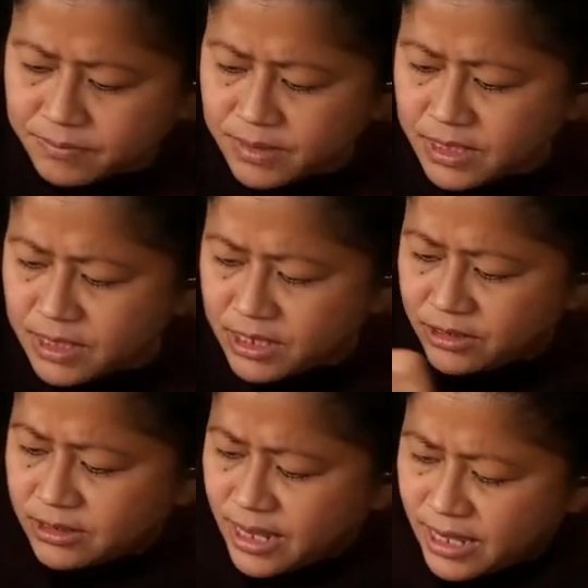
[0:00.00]
And
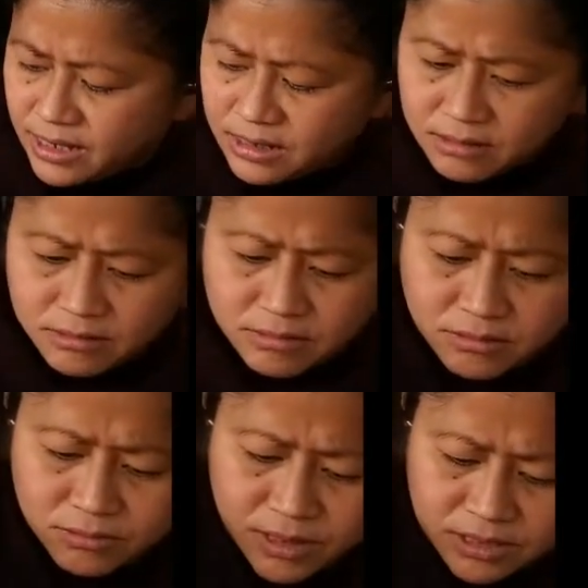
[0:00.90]
just add
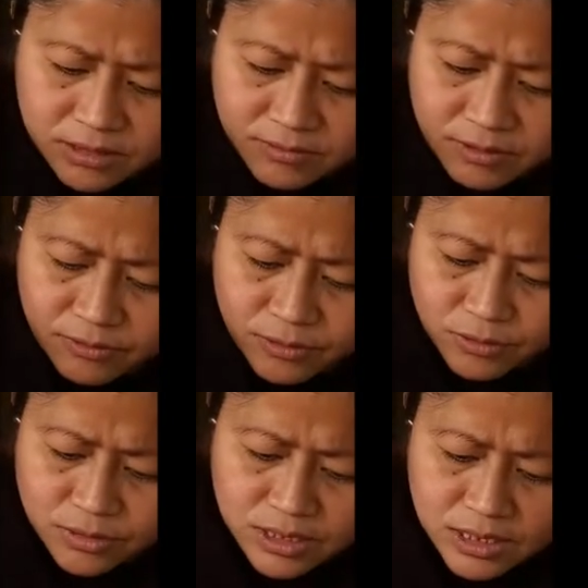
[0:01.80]
the rest of the
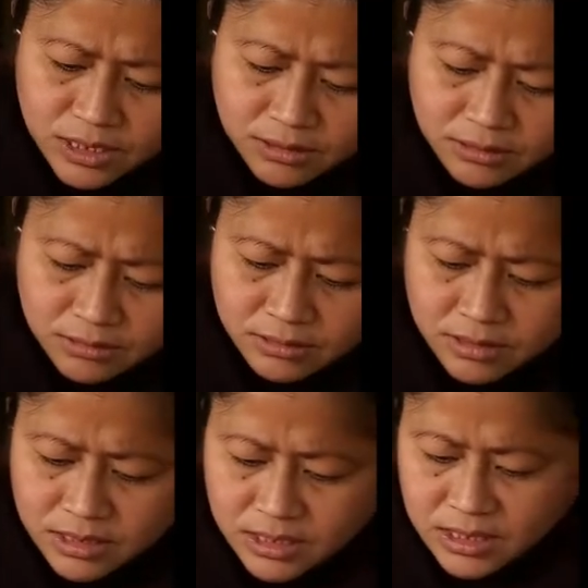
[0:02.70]
fruits in here.
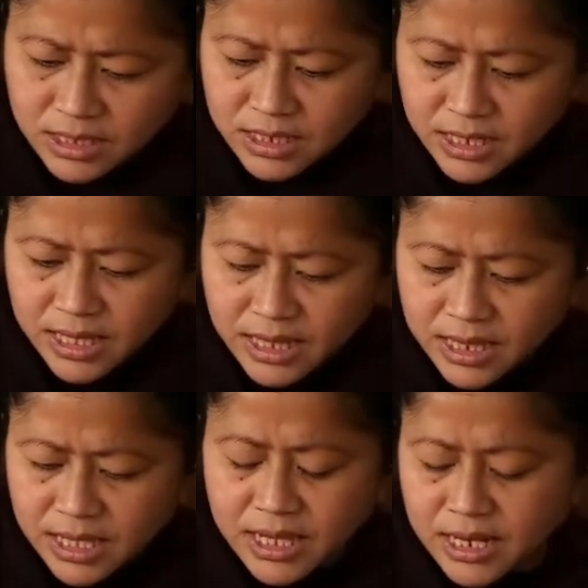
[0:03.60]
And
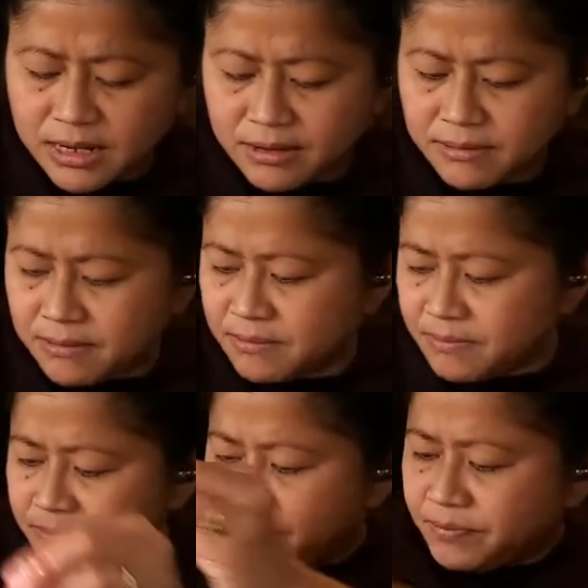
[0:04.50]
then
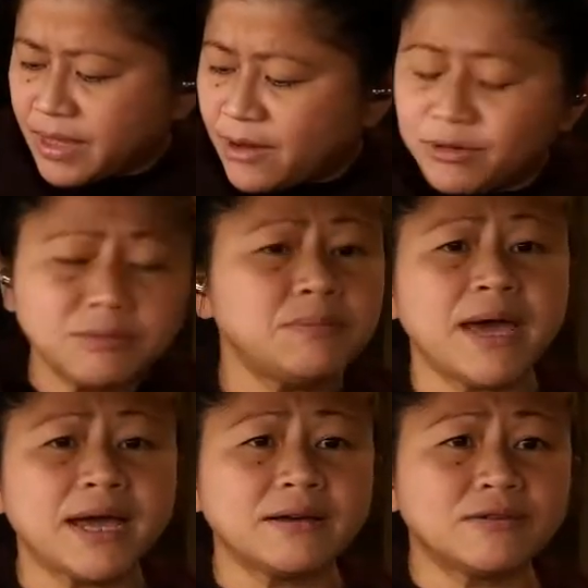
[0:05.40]
I will be
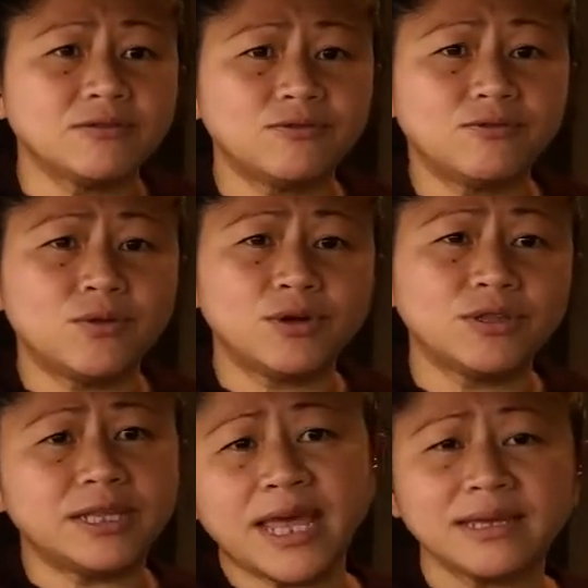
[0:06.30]
back for
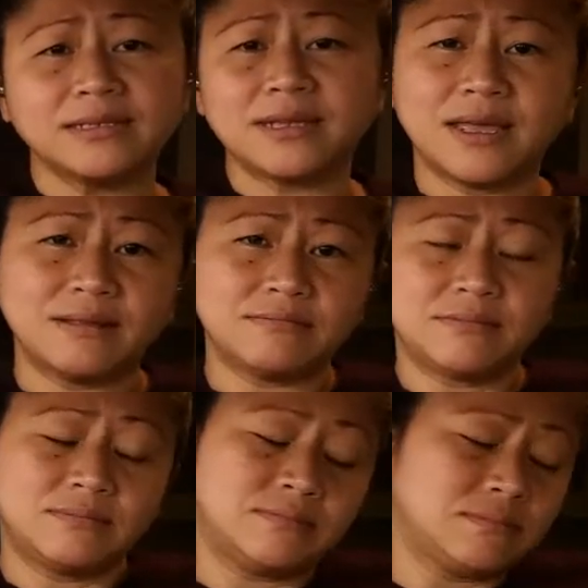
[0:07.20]
the next and
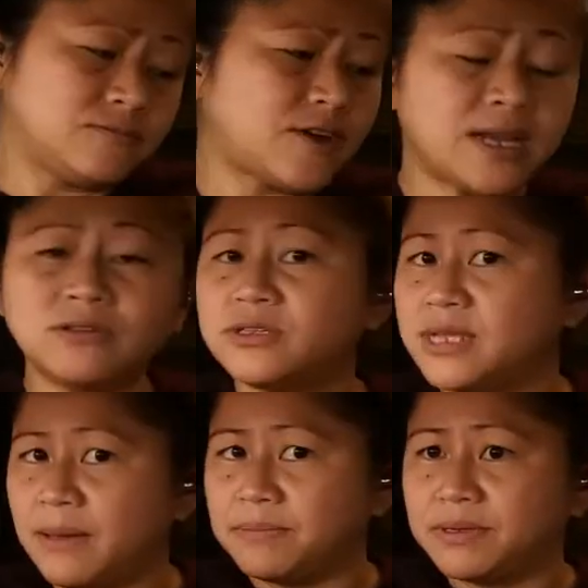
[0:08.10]
final
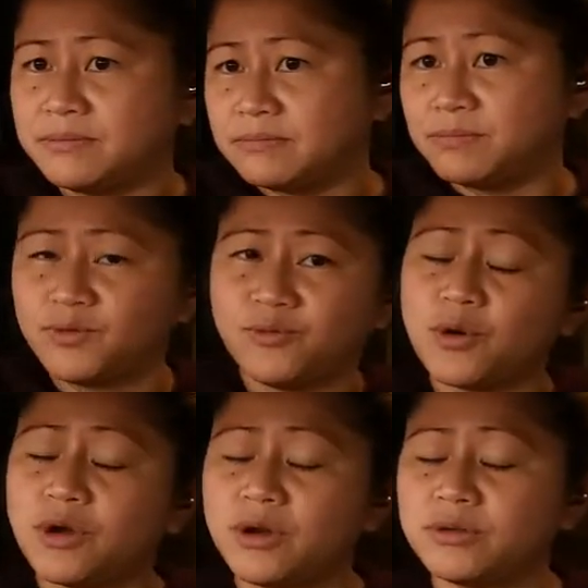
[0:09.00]
step
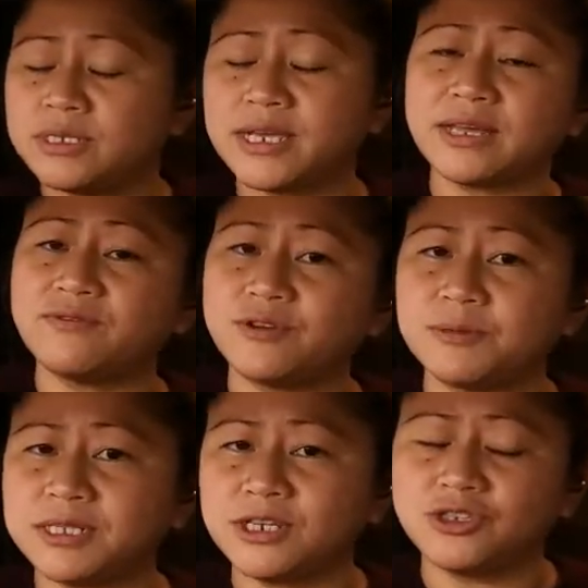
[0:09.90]
before the second
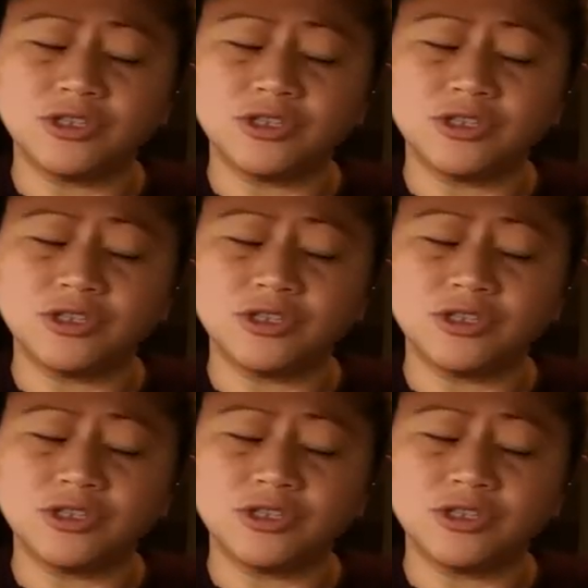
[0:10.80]
fermentation